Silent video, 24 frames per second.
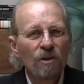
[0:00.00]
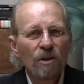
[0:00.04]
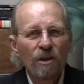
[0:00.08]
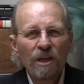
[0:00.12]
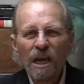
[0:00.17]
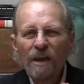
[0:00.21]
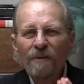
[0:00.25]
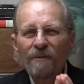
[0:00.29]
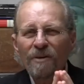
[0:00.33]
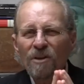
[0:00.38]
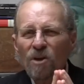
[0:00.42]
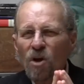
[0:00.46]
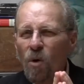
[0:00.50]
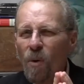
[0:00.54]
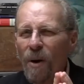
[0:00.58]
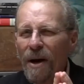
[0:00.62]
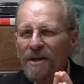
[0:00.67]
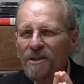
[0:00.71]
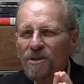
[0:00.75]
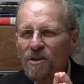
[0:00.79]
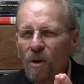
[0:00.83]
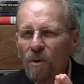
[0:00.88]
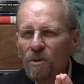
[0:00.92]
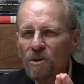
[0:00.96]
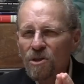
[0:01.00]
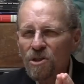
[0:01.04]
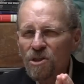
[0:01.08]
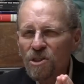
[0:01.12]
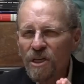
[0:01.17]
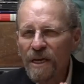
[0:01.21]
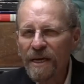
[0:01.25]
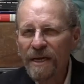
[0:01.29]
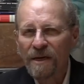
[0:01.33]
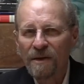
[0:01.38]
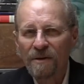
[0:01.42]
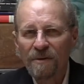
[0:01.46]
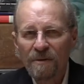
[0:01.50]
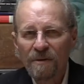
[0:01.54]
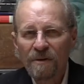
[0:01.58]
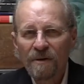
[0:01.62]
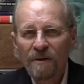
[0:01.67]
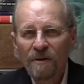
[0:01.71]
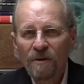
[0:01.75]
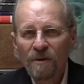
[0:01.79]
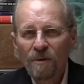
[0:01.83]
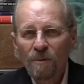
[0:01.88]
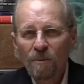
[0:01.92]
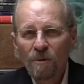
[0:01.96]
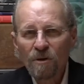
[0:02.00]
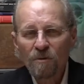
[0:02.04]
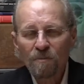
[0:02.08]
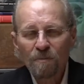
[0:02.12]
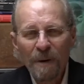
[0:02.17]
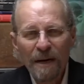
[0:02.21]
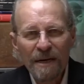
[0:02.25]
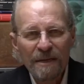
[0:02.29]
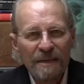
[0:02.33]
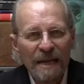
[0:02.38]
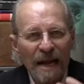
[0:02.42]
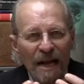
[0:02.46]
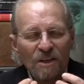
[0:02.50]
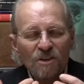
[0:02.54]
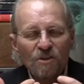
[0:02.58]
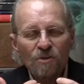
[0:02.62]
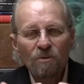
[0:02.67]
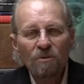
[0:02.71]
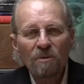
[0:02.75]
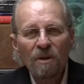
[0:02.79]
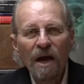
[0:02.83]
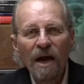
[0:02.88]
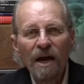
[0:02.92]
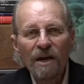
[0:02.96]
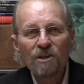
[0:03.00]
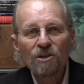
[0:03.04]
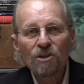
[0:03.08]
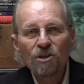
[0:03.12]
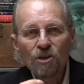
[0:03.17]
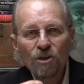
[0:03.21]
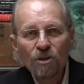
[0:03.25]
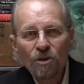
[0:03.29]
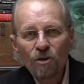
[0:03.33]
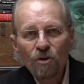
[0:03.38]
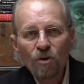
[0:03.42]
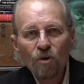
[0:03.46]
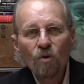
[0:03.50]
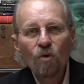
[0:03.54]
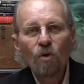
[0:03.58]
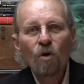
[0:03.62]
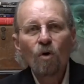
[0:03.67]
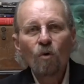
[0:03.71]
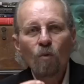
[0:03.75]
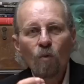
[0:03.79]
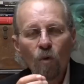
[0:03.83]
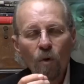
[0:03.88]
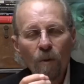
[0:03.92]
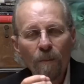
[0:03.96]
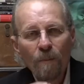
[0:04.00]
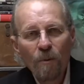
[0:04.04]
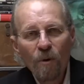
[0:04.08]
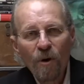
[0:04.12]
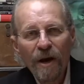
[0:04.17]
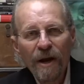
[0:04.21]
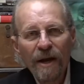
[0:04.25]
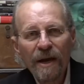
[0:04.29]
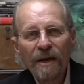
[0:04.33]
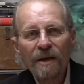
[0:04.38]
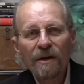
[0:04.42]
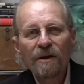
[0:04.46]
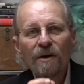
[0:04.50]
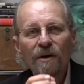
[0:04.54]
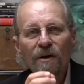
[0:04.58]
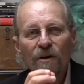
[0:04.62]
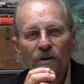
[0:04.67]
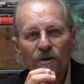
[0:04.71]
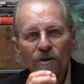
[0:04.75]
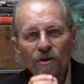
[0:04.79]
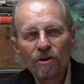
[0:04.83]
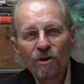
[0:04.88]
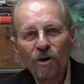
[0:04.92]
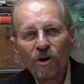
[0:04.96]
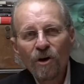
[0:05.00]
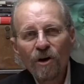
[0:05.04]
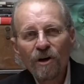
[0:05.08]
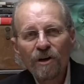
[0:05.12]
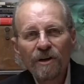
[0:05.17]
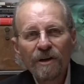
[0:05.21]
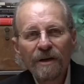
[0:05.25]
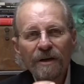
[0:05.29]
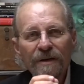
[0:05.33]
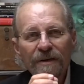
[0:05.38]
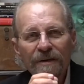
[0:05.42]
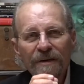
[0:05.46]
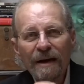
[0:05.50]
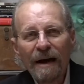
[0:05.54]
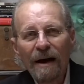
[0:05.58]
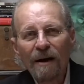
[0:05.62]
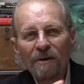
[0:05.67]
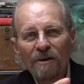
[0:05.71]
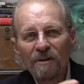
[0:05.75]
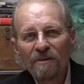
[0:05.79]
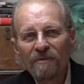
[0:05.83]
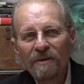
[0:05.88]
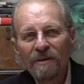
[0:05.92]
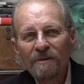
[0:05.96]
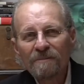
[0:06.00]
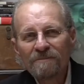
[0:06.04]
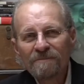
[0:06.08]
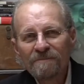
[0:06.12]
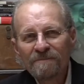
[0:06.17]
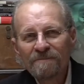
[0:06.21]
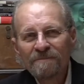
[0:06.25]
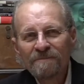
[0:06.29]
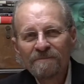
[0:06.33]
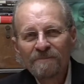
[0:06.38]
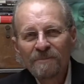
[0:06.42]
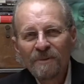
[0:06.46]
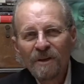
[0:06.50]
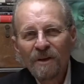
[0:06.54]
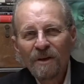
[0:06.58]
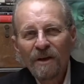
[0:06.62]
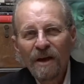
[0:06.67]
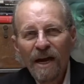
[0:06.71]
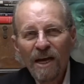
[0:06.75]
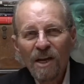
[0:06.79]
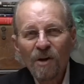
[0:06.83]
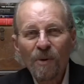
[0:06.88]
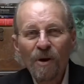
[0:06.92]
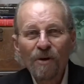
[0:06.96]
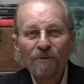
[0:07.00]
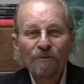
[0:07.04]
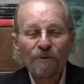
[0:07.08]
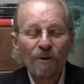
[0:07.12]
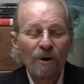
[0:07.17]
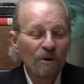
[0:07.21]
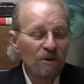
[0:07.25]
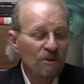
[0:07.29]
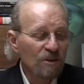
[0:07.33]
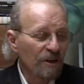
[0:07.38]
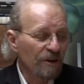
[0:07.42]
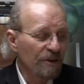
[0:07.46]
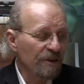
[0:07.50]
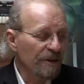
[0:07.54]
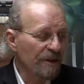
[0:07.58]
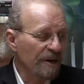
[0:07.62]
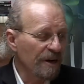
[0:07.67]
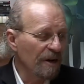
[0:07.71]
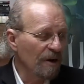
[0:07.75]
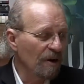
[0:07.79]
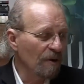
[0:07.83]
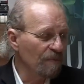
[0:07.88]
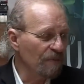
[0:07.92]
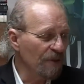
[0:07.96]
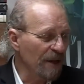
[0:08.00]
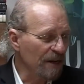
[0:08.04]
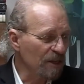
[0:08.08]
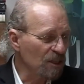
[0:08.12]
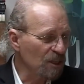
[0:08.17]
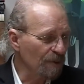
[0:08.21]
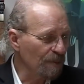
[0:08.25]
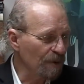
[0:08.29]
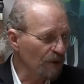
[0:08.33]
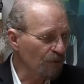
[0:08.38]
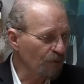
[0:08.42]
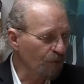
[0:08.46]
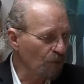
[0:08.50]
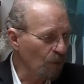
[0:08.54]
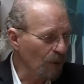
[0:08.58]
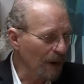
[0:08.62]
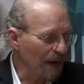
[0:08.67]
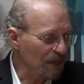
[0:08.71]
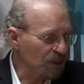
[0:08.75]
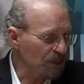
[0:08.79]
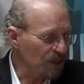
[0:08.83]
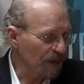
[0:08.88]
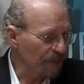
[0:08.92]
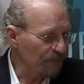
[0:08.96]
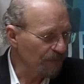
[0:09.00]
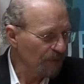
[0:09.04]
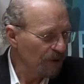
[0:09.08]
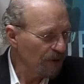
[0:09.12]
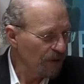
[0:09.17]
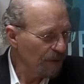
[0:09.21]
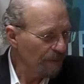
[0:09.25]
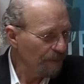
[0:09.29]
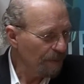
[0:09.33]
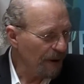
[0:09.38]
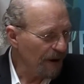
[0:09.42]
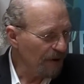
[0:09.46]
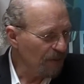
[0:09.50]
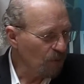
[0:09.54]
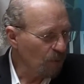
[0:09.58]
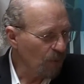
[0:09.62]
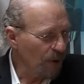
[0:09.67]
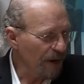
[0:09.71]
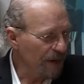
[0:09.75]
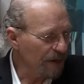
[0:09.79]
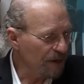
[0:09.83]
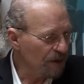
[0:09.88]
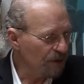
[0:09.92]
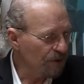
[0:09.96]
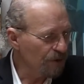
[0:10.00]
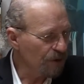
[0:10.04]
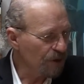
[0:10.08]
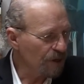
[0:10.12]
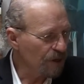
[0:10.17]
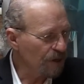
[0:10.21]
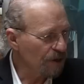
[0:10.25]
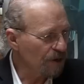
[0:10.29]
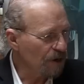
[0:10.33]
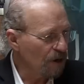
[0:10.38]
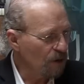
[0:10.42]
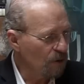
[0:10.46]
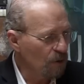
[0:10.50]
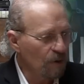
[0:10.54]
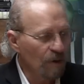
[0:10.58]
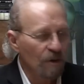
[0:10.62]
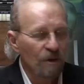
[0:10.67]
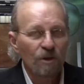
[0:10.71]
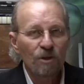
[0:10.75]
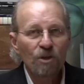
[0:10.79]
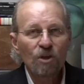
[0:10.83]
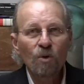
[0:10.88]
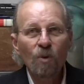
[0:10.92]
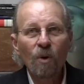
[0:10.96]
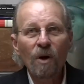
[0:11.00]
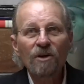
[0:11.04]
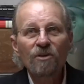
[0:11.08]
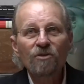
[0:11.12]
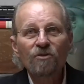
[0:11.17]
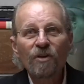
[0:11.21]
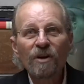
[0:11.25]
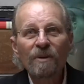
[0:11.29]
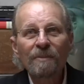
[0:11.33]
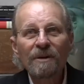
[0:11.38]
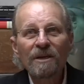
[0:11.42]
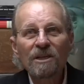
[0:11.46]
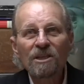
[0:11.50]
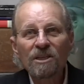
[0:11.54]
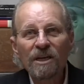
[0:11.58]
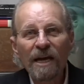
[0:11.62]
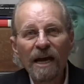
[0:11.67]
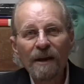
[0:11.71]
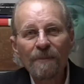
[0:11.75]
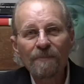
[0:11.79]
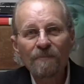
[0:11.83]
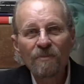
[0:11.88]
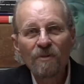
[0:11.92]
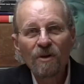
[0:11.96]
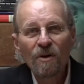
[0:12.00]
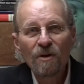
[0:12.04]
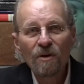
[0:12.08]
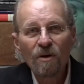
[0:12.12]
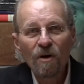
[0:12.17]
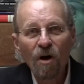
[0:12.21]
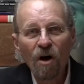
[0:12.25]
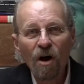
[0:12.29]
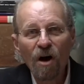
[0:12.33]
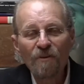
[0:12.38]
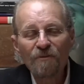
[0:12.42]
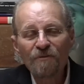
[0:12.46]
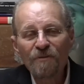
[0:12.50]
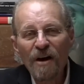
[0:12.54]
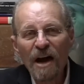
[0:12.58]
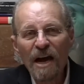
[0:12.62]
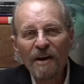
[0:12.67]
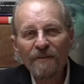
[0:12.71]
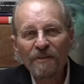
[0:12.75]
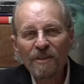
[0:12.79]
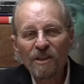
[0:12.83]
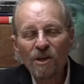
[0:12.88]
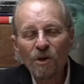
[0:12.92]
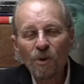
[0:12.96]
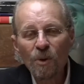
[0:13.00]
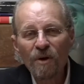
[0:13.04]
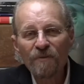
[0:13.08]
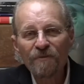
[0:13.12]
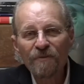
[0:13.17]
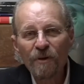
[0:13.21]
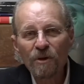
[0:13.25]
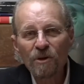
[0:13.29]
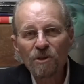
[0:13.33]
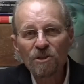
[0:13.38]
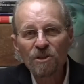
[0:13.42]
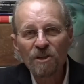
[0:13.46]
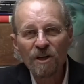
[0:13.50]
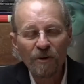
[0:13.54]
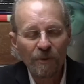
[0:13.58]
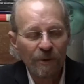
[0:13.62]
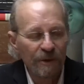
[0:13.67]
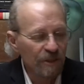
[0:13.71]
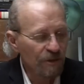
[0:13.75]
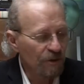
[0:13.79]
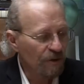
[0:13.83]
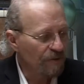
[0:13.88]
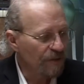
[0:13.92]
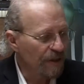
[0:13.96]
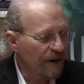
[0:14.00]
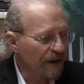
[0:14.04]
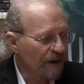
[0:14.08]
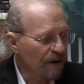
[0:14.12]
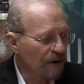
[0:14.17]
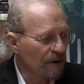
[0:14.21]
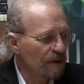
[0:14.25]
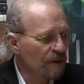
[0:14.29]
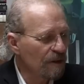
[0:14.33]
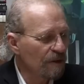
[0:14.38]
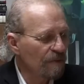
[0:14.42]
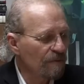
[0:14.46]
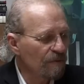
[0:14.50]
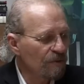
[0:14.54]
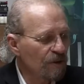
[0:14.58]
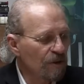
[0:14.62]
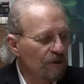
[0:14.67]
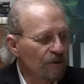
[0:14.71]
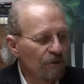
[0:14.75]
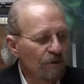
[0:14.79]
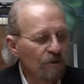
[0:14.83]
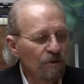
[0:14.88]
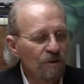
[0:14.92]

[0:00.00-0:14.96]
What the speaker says: even though I don't see it with my natural eyes, You will bring good out of it. Anyway, folks, there you go. Thanks so much for watching. By the way, you know, you can go to our streaming site. All five of the UFO series are there. The